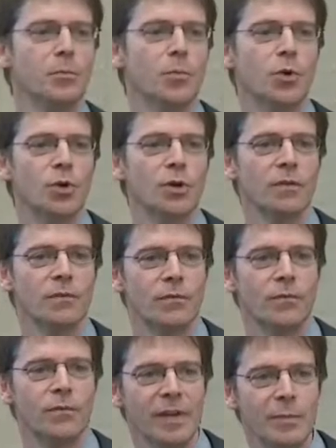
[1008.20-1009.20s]
more
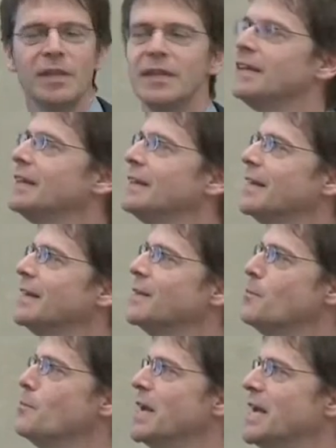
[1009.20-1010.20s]
women
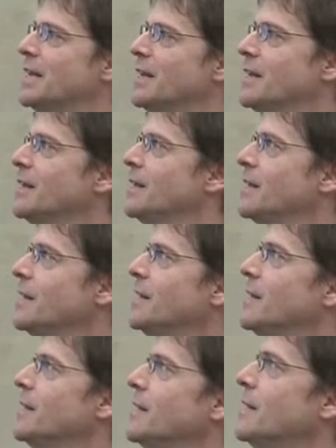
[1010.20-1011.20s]
than men
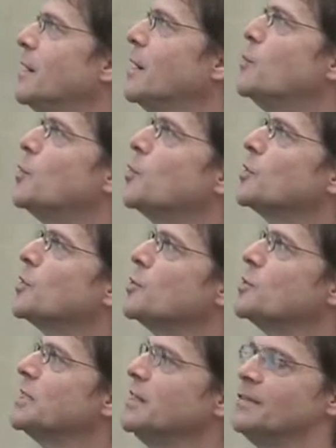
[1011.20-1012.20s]
uh, among
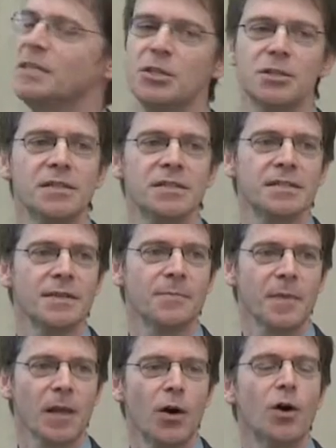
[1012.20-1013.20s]
those individuals
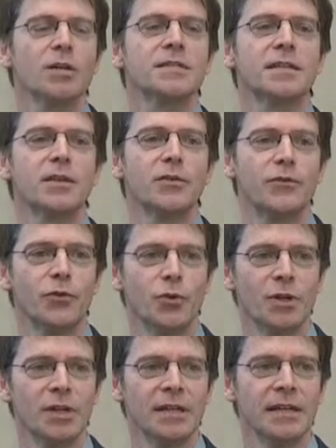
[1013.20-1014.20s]
asking
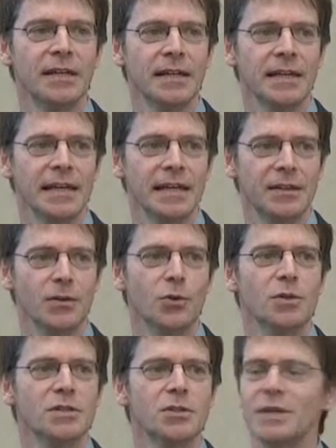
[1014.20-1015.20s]
for and
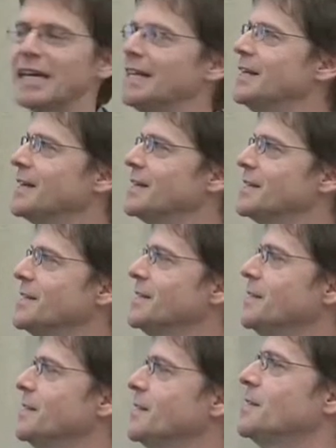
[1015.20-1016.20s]
also getting
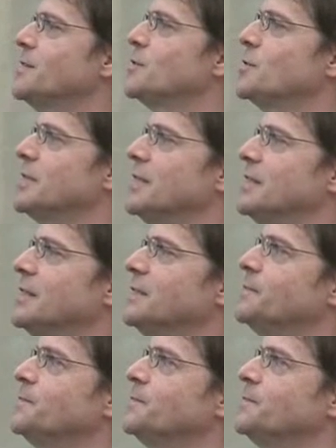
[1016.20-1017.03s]
assisted suicide.